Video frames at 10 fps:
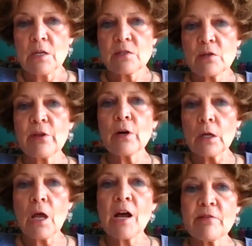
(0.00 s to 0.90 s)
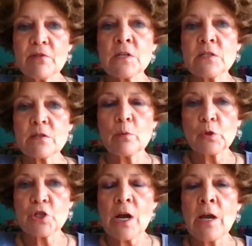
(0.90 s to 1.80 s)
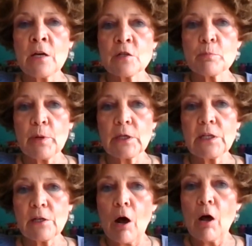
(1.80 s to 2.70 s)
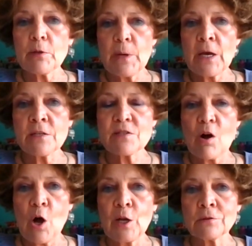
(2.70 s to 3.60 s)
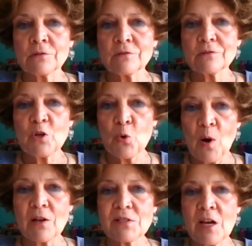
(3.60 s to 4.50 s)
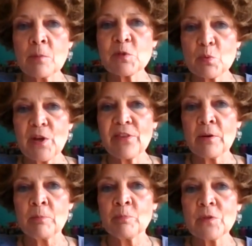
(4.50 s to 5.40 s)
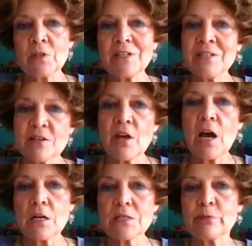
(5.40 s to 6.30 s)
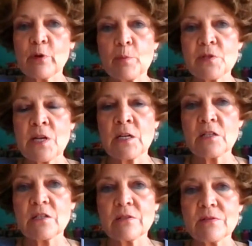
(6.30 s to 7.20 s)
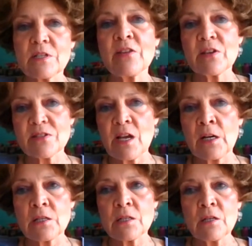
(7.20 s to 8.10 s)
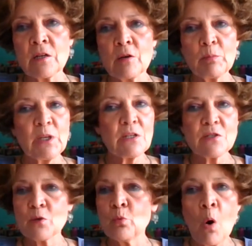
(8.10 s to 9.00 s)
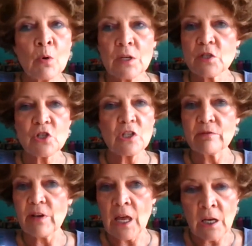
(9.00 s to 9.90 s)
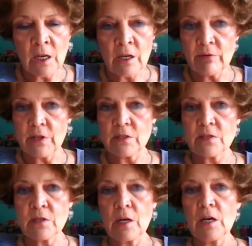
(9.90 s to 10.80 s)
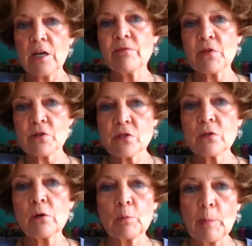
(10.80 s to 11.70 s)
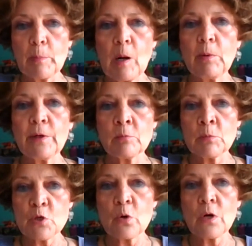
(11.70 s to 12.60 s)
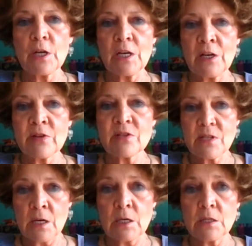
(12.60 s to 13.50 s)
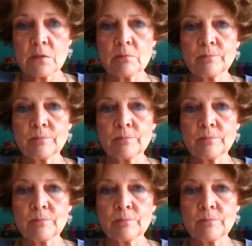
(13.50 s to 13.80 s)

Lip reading: So there are a lot of things that will change, but it all depends on who else comes with him into the House of Representatives and the Senate, because you won't achieve any of this if there's still a Republican majority in the Senate.